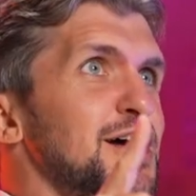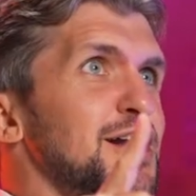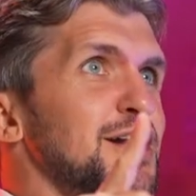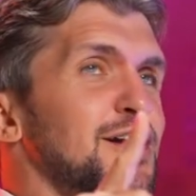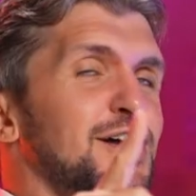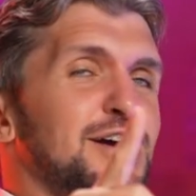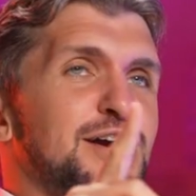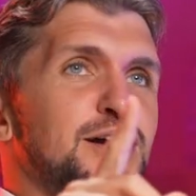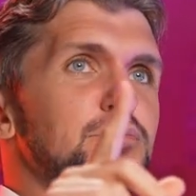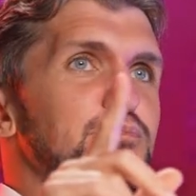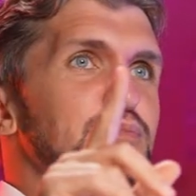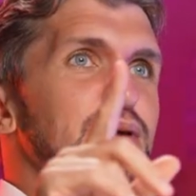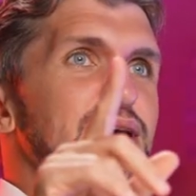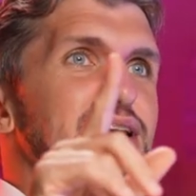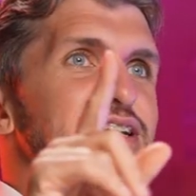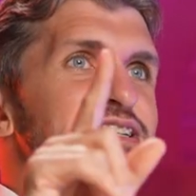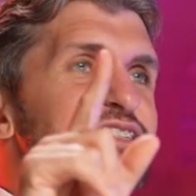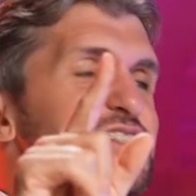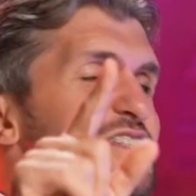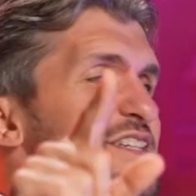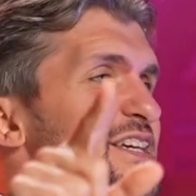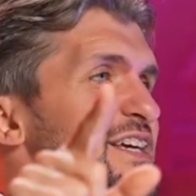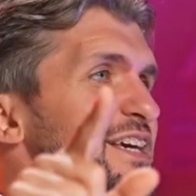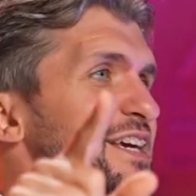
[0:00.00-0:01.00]
like a big
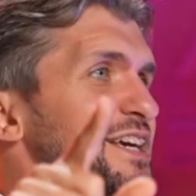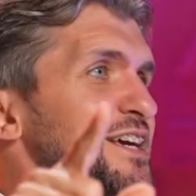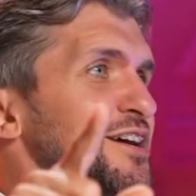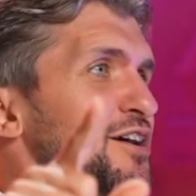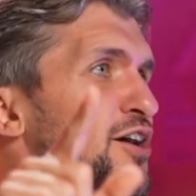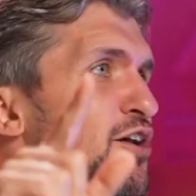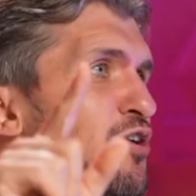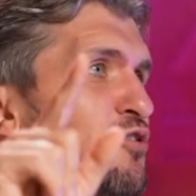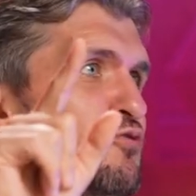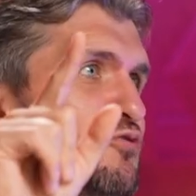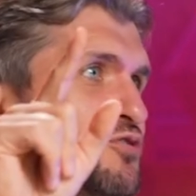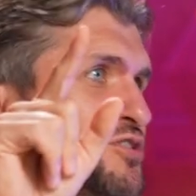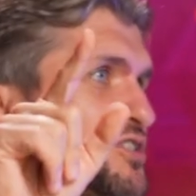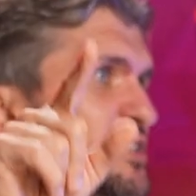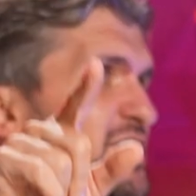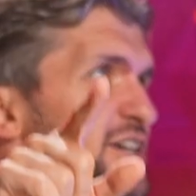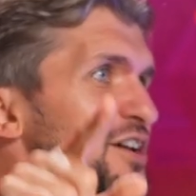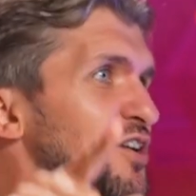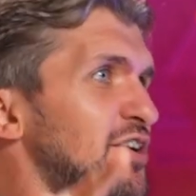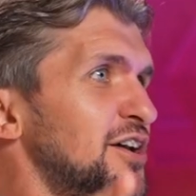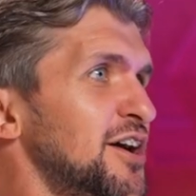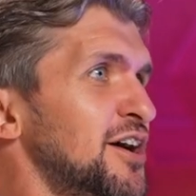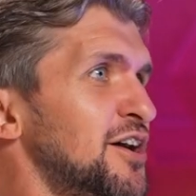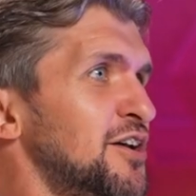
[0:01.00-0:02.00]
CEO or
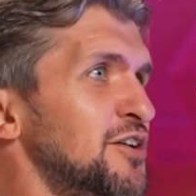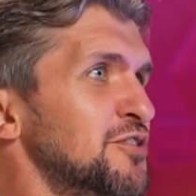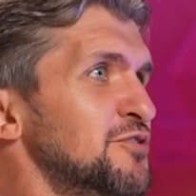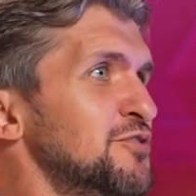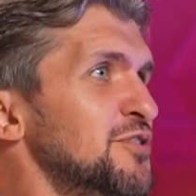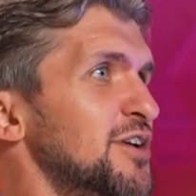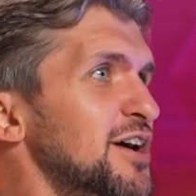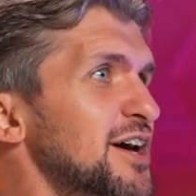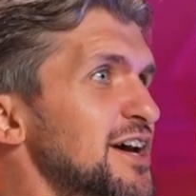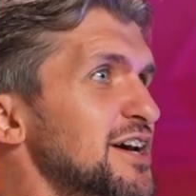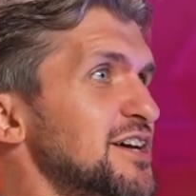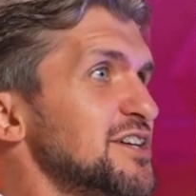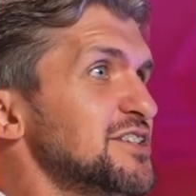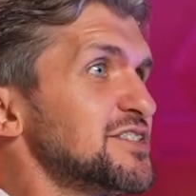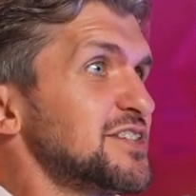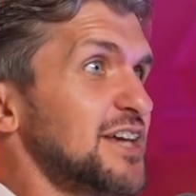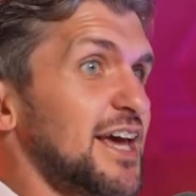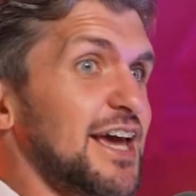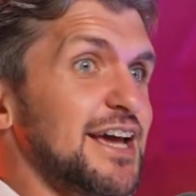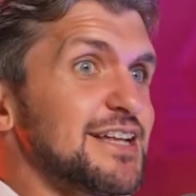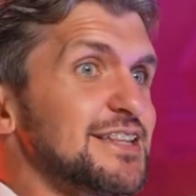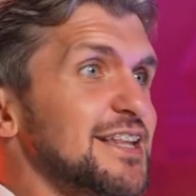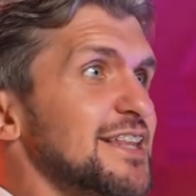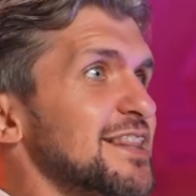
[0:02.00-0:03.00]
CIO
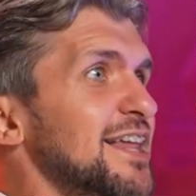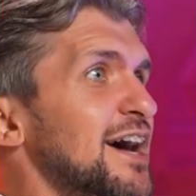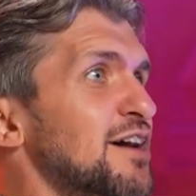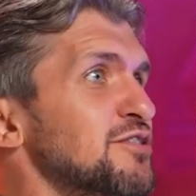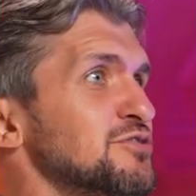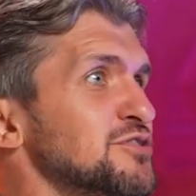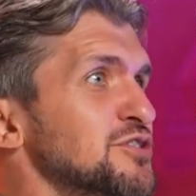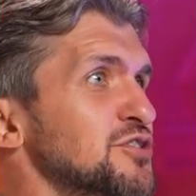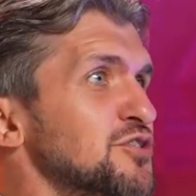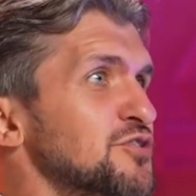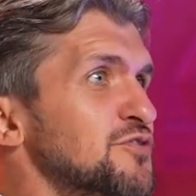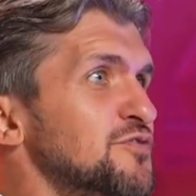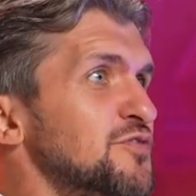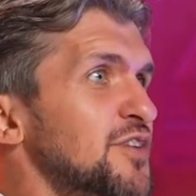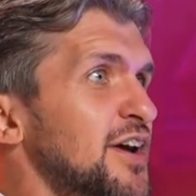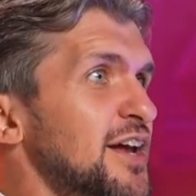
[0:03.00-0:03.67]
saying that was a good